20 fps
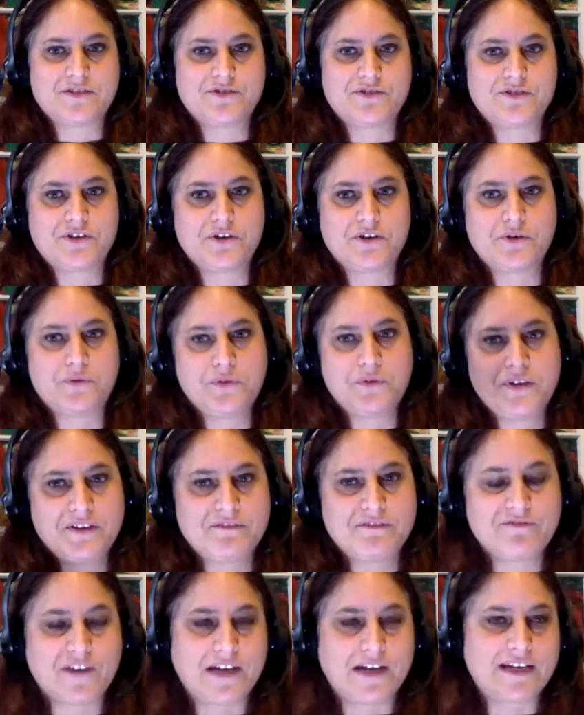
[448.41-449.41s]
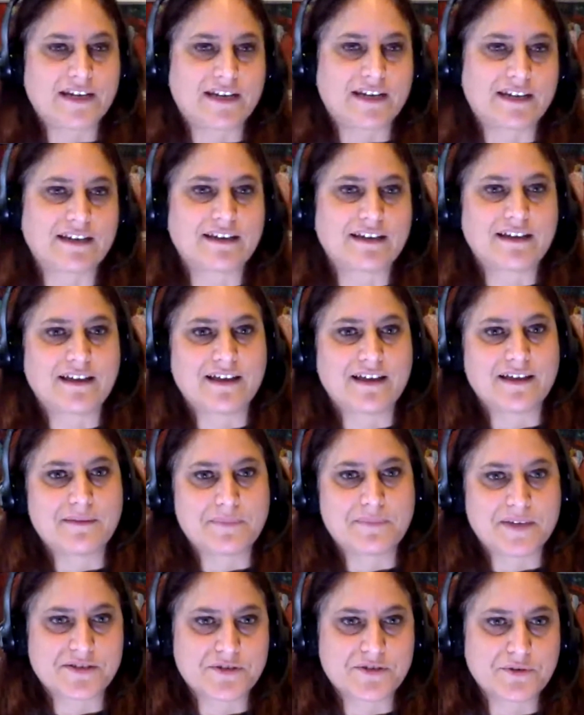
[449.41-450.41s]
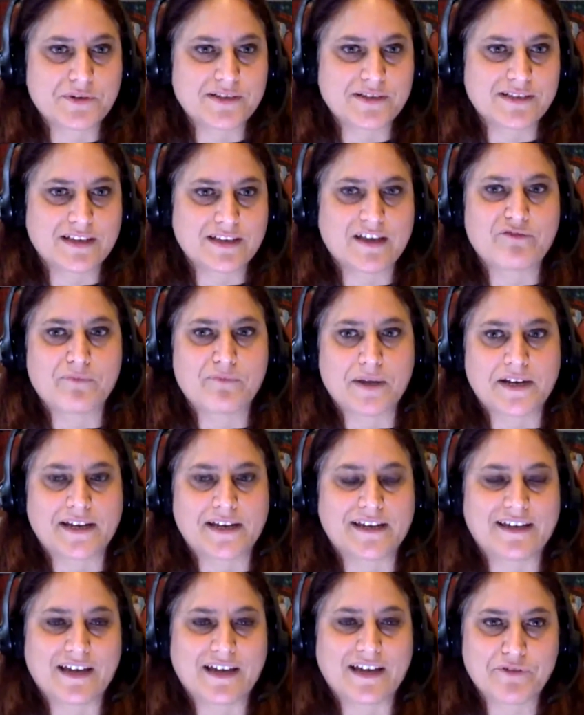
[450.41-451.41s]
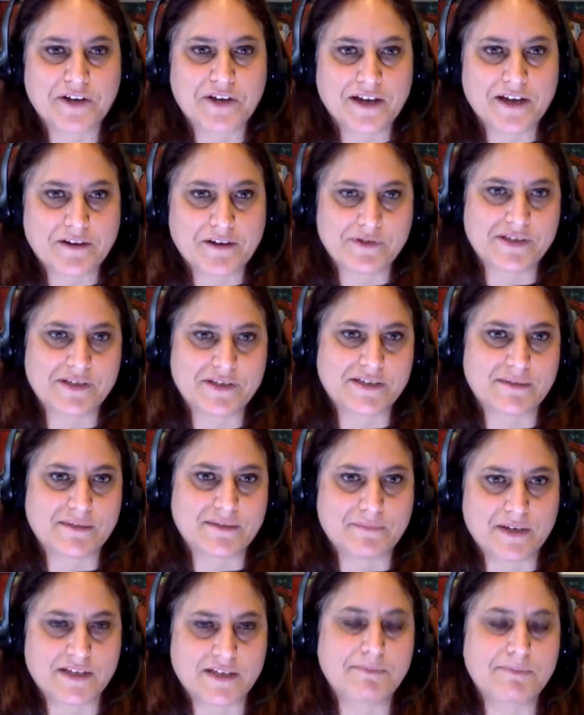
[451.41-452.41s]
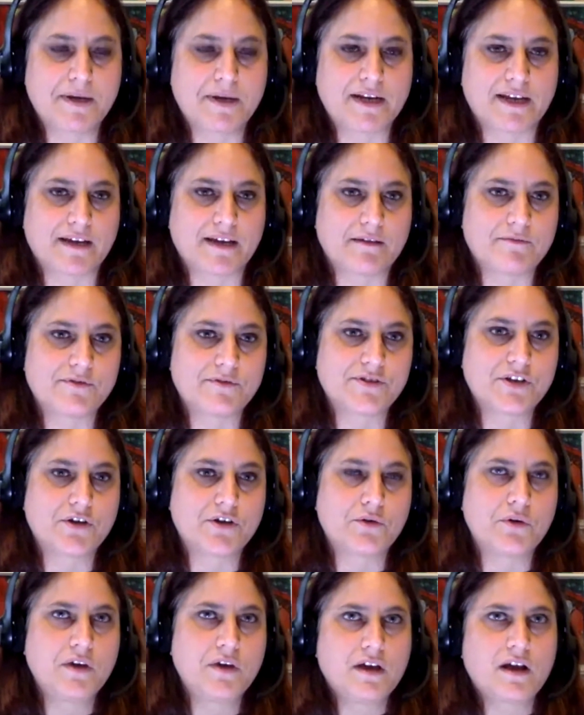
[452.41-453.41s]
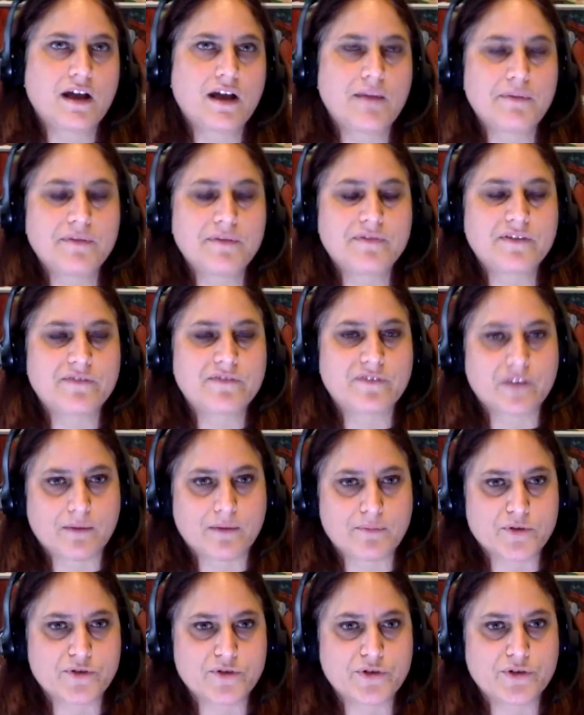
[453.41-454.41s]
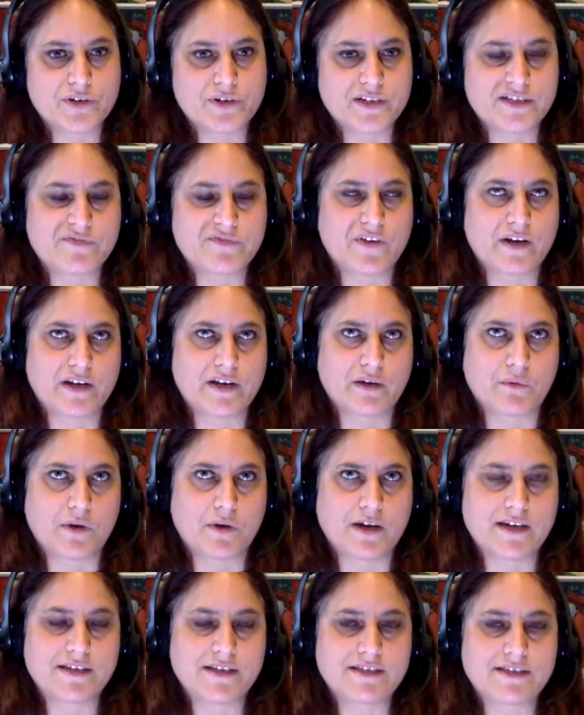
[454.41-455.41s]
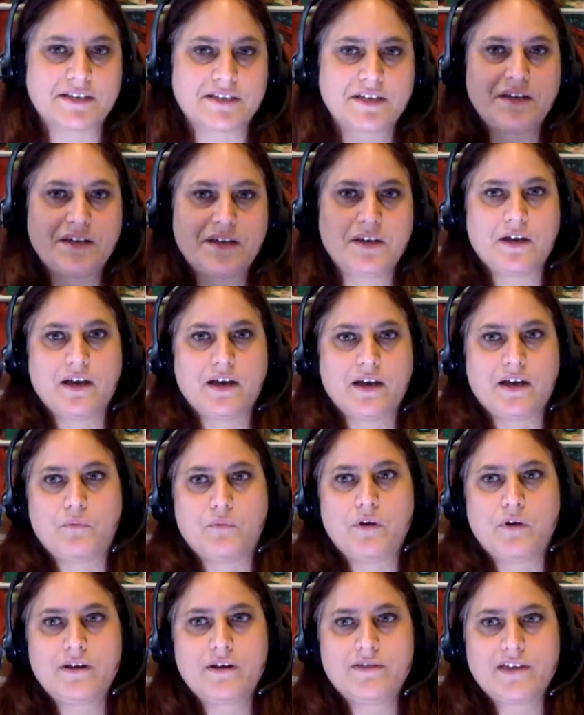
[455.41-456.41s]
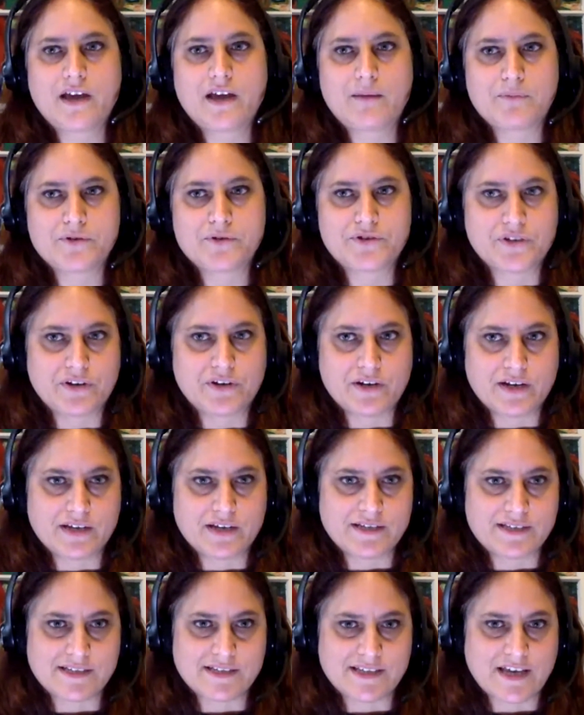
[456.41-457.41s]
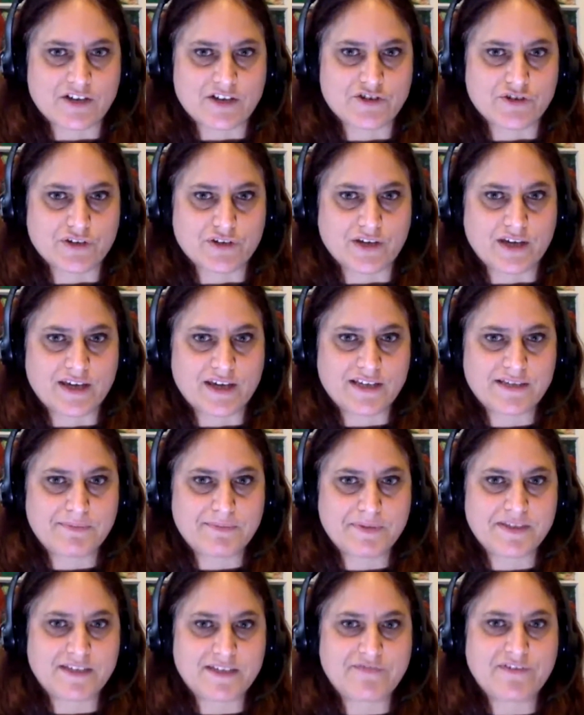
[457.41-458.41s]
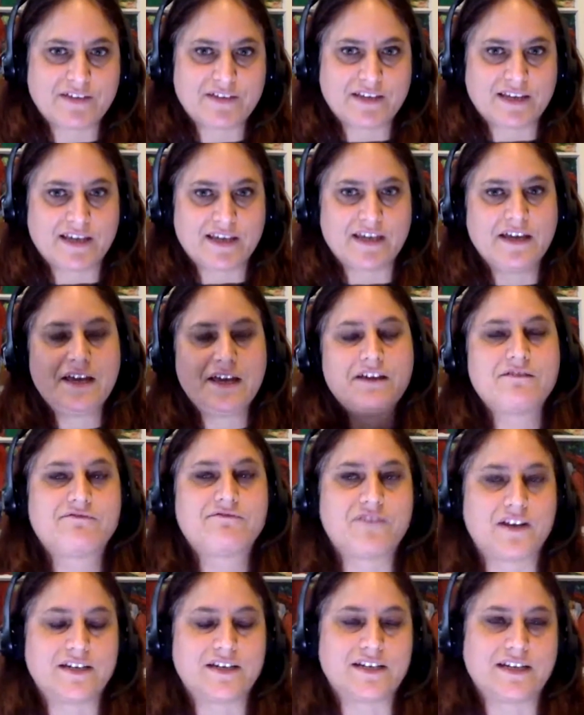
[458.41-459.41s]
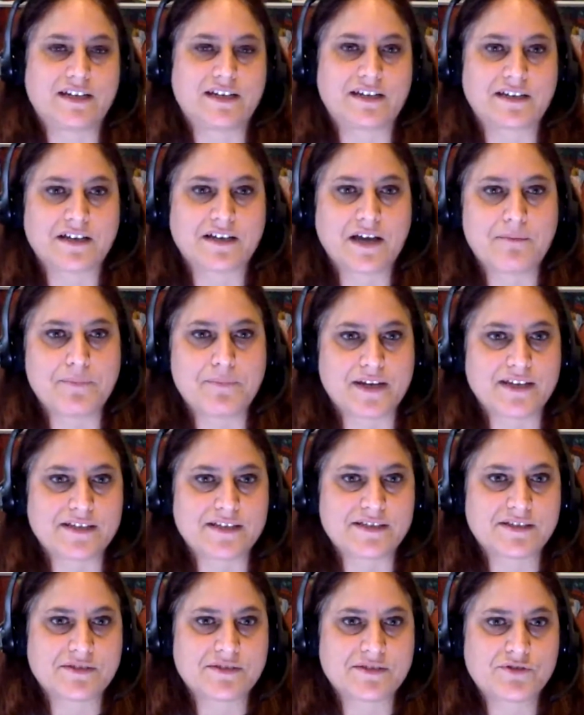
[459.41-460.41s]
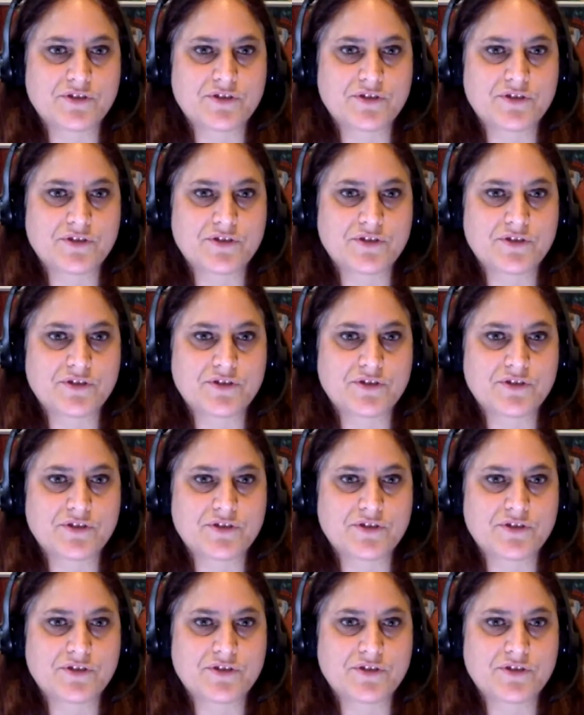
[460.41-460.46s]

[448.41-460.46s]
So, funding, because who doesn't love money? Every ecosystem needs money. So, a couple of different opportunities funding-wise. One of the opportunities is actually specifically funding companies.